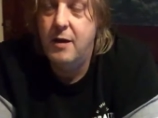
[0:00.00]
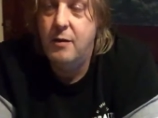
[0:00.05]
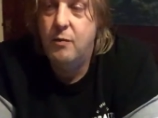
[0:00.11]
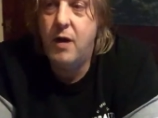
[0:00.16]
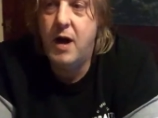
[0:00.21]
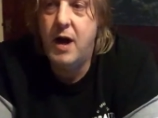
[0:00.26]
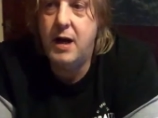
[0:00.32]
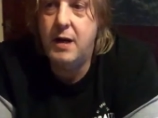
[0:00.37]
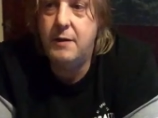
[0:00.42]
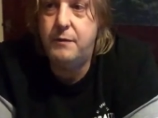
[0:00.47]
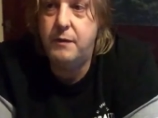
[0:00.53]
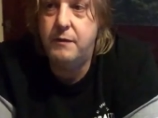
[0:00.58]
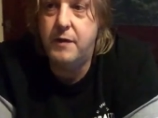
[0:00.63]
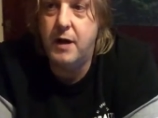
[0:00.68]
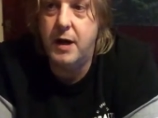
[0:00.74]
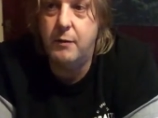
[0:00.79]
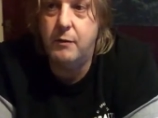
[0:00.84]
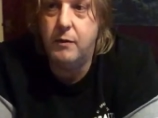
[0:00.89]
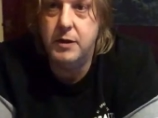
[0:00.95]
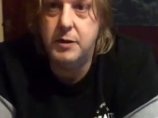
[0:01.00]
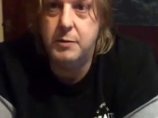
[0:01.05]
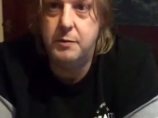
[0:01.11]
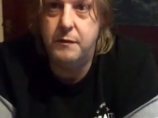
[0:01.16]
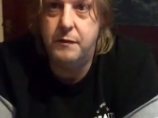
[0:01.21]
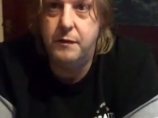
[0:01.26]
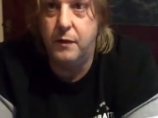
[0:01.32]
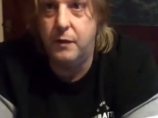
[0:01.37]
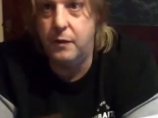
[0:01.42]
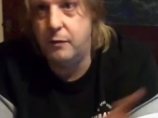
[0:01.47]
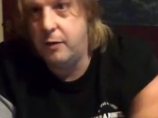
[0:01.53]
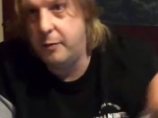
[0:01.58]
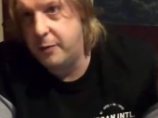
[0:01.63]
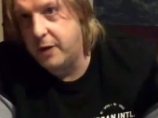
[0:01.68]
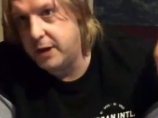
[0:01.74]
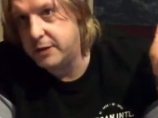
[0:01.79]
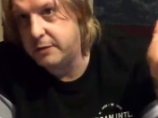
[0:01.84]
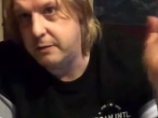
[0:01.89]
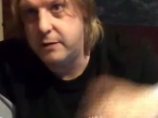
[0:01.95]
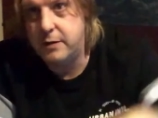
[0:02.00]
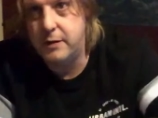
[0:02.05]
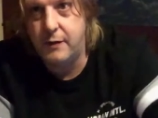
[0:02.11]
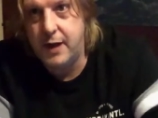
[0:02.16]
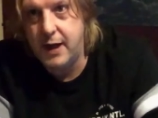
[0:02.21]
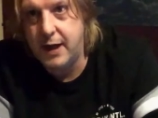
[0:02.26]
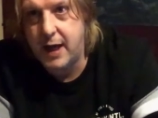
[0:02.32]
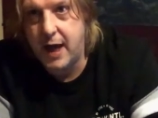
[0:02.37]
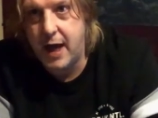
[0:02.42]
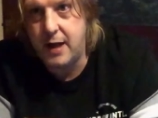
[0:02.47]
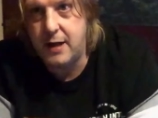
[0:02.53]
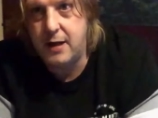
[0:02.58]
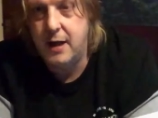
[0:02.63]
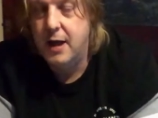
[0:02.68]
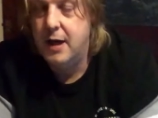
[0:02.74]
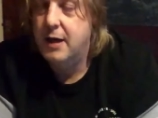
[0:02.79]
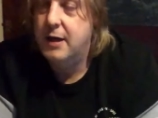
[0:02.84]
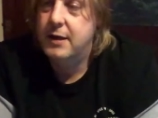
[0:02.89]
well, if we've done it once before, we might as well do it again.